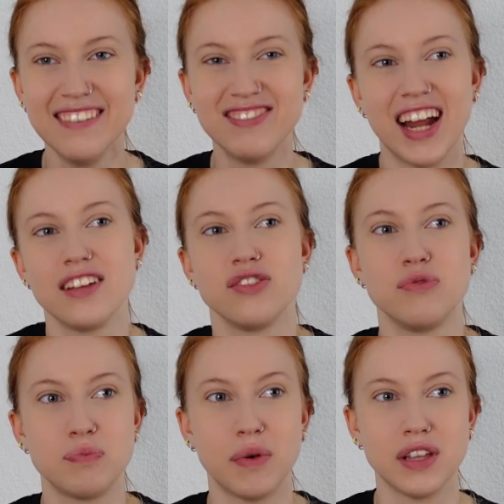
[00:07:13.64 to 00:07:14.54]
but I do
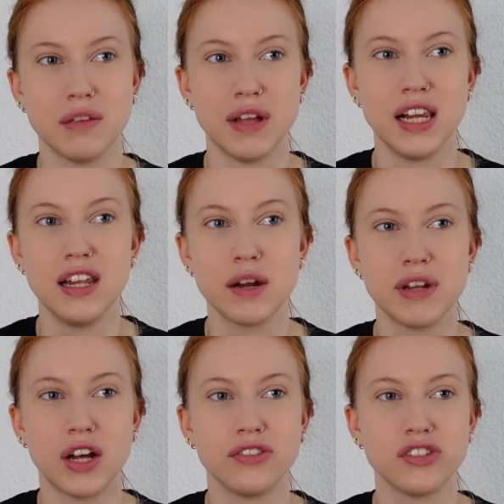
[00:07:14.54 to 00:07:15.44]
put a little
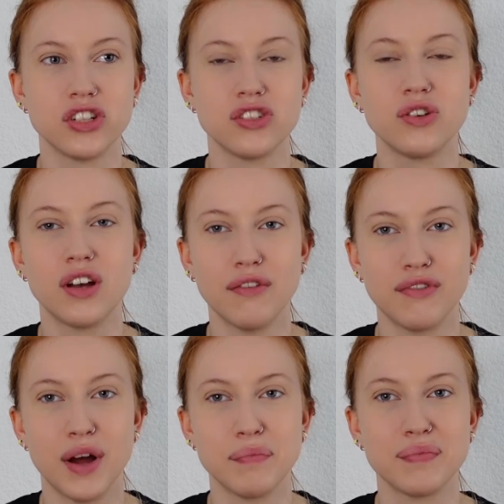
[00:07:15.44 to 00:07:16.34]
bit on just to
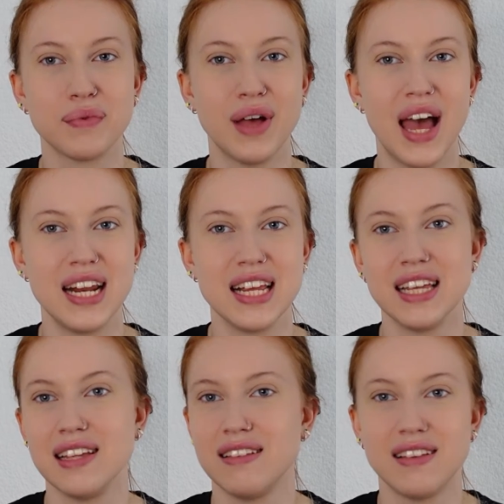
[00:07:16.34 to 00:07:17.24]
cover up
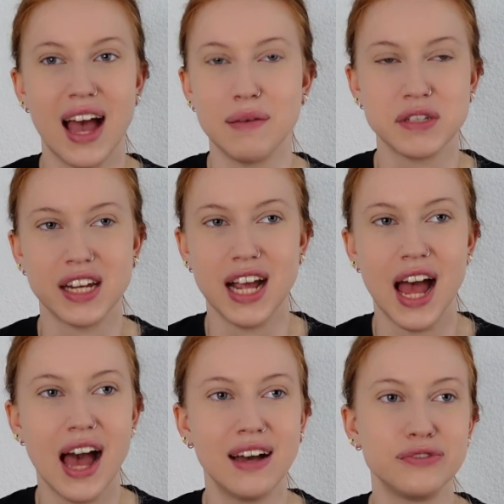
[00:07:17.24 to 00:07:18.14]
any gaps that I
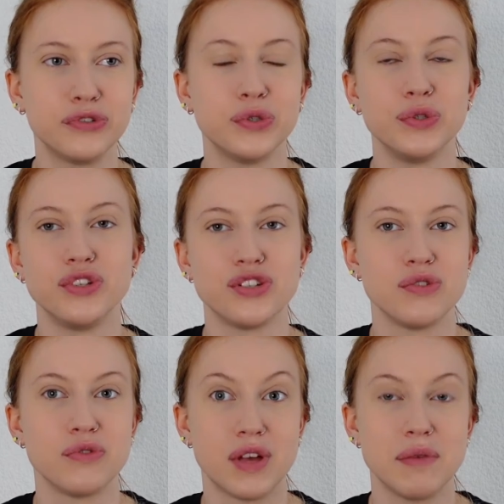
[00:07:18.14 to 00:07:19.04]
have, or just
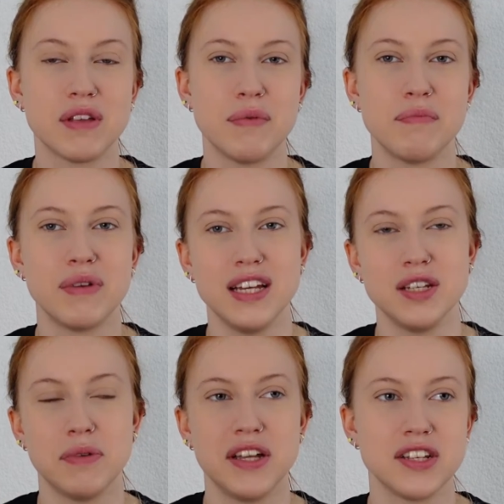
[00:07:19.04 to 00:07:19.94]
to keep them in place
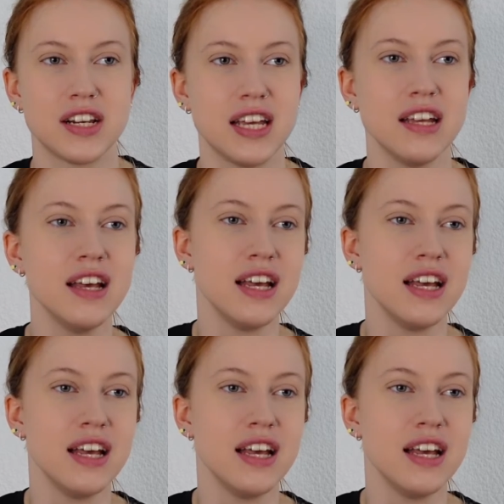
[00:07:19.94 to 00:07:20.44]
basically.